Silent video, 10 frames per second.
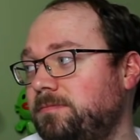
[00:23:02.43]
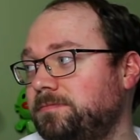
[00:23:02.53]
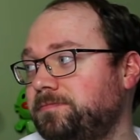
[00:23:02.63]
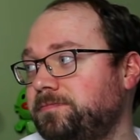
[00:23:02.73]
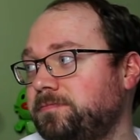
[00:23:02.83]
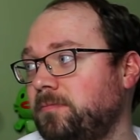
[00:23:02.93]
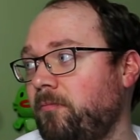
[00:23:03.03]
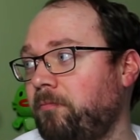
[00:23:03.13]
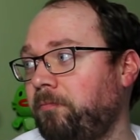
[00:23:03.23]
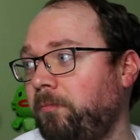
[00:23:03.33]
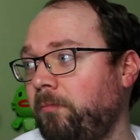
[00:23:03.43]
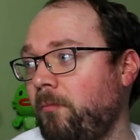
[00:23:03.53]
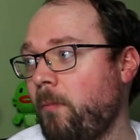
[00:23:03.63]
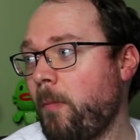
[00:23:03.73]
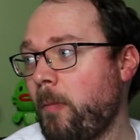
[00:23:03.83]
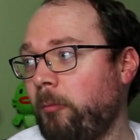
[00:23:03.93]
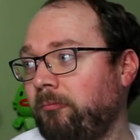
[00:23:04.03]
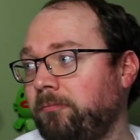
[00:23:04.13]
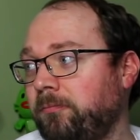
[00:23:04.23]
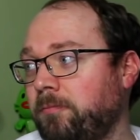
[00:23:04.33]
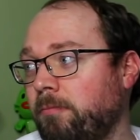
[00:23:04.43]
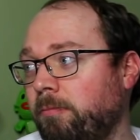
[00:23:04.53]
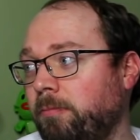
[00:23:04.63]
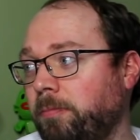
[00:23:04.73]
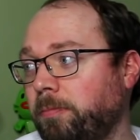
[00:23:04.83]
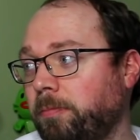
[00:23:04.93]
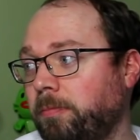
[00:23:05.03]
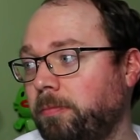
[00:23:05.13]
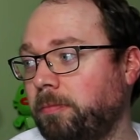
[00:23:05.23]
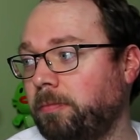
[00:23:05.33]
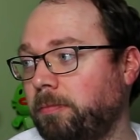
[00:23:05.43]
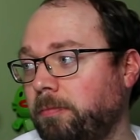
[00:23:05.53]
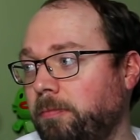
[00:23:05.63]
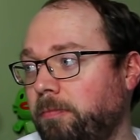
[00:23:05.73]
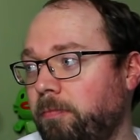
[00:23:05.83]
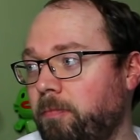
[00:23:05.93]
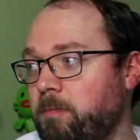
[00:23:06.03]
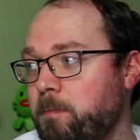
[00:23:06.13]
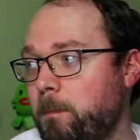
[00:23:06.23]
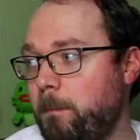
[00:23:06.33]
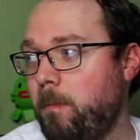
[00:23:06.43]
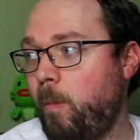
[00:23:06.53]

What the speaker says: (silent)